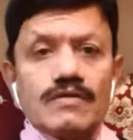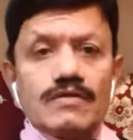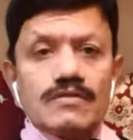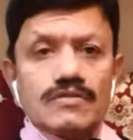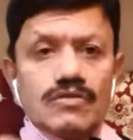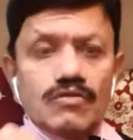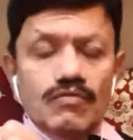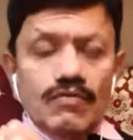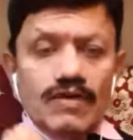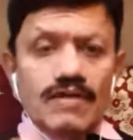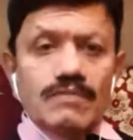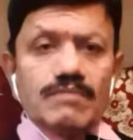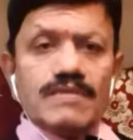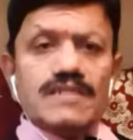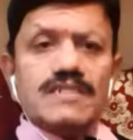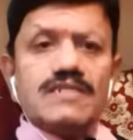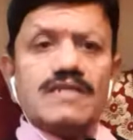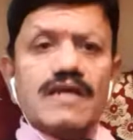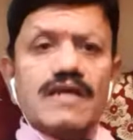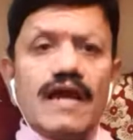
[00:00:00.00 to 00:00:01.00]
So one
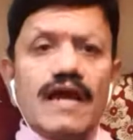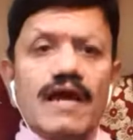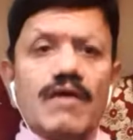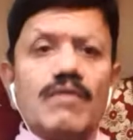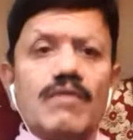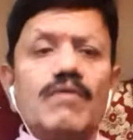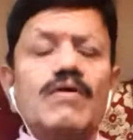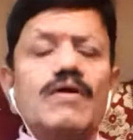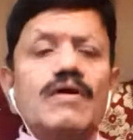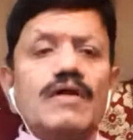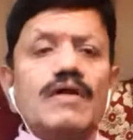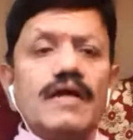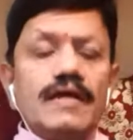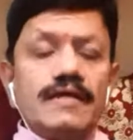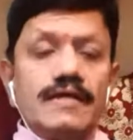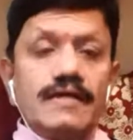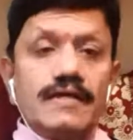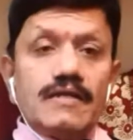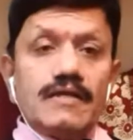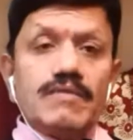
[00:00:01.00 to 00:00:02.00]
must have a
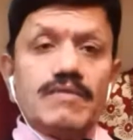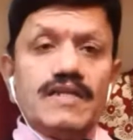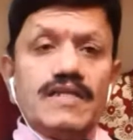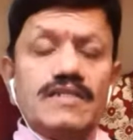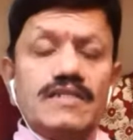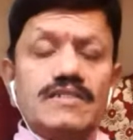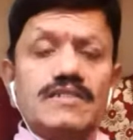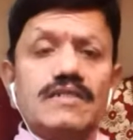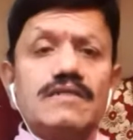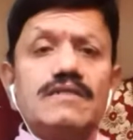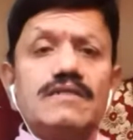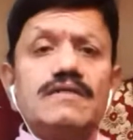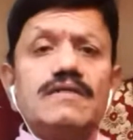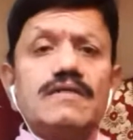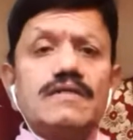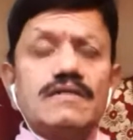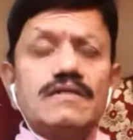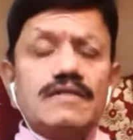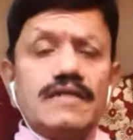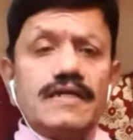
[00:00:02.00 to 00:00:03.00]
determination,
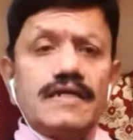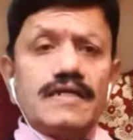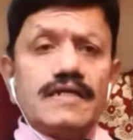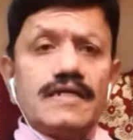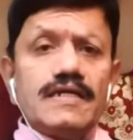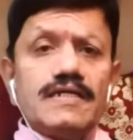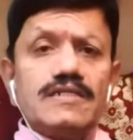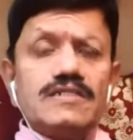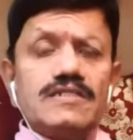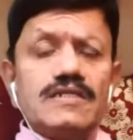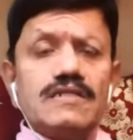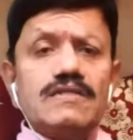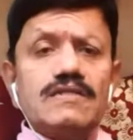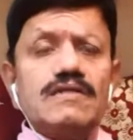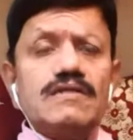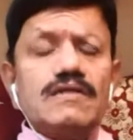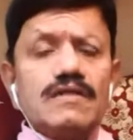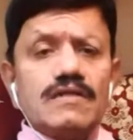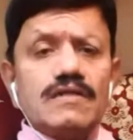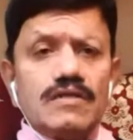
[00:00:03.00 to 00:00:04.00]
dedication,
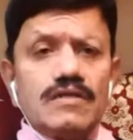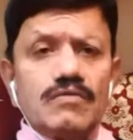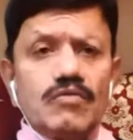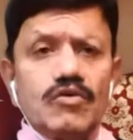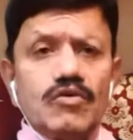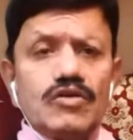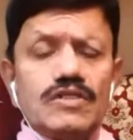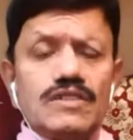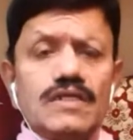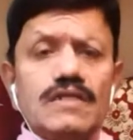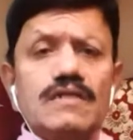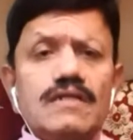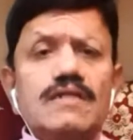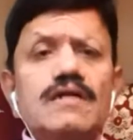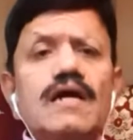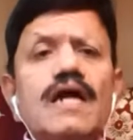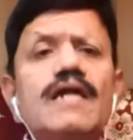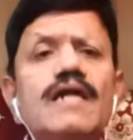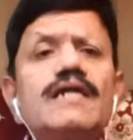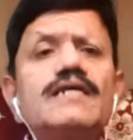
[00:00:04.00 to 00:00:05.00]
devotion,
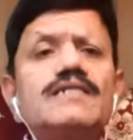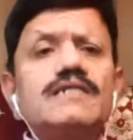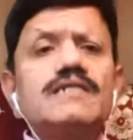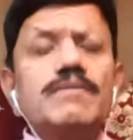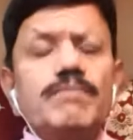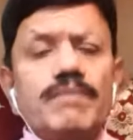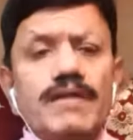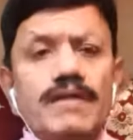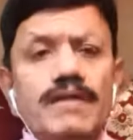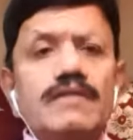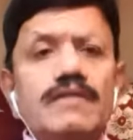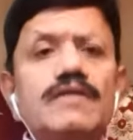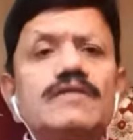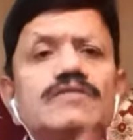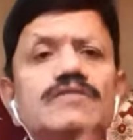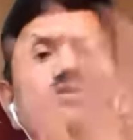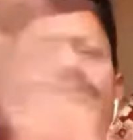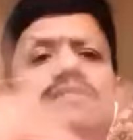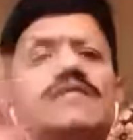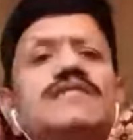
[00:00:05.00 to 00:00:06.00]
and discipline.
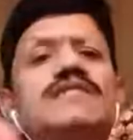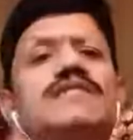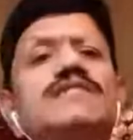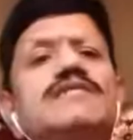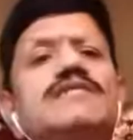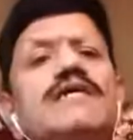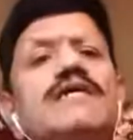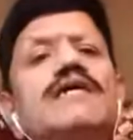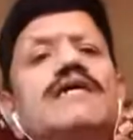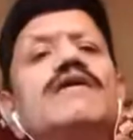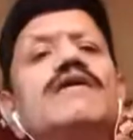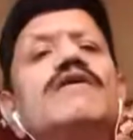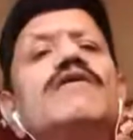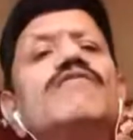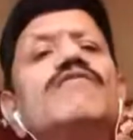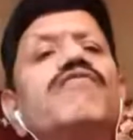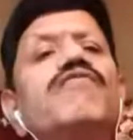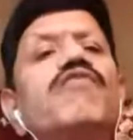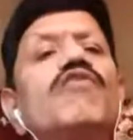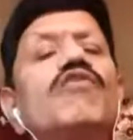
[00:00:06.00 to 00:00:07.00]
So this is a
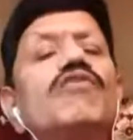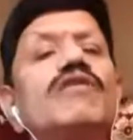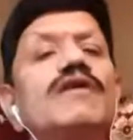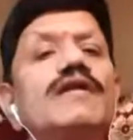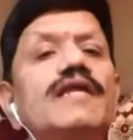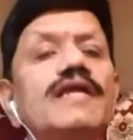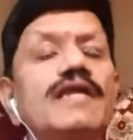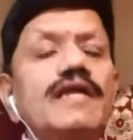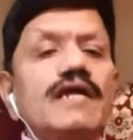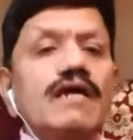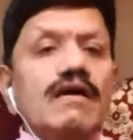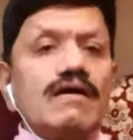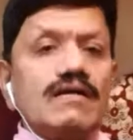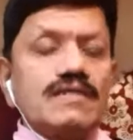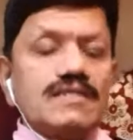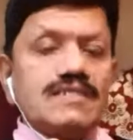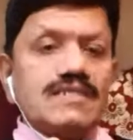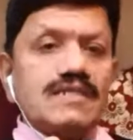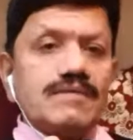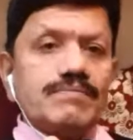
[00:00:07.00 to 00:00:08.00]
4D
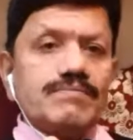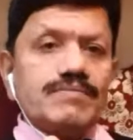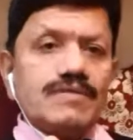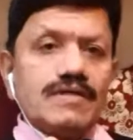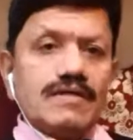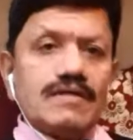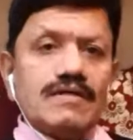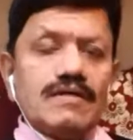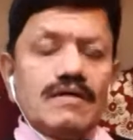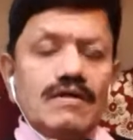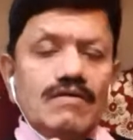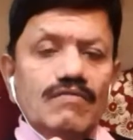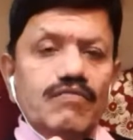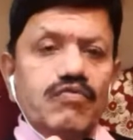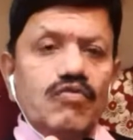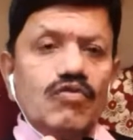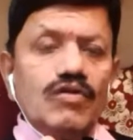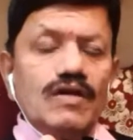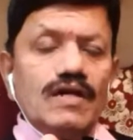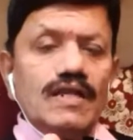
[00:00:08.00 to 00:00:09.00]
concept,
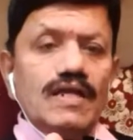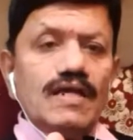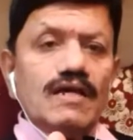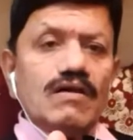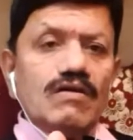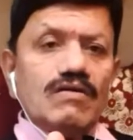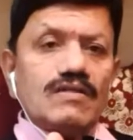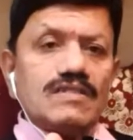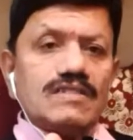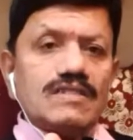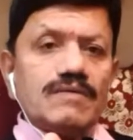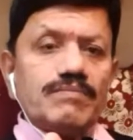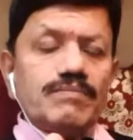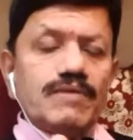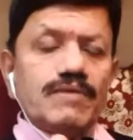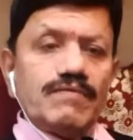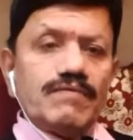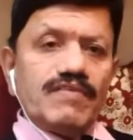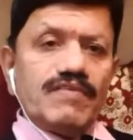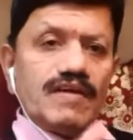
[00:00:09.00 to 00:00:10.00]
4D
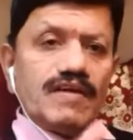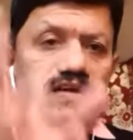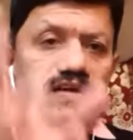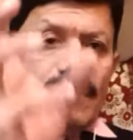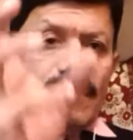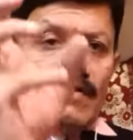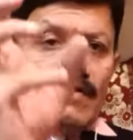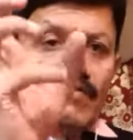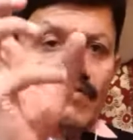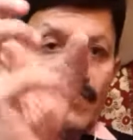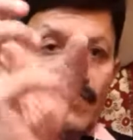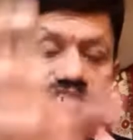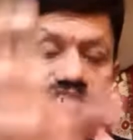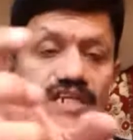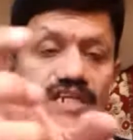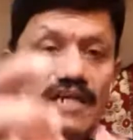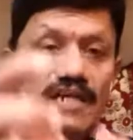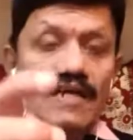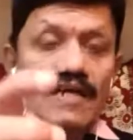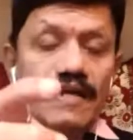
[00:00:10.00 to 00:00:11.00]
concept of a
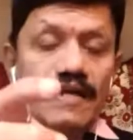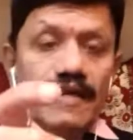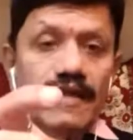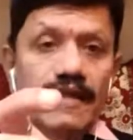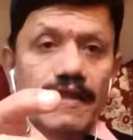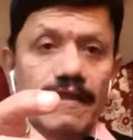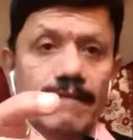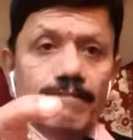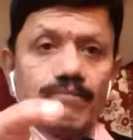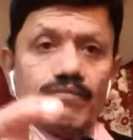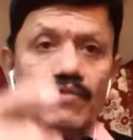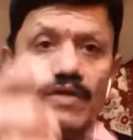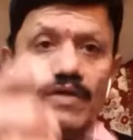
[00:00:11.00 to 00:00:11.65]
visionary.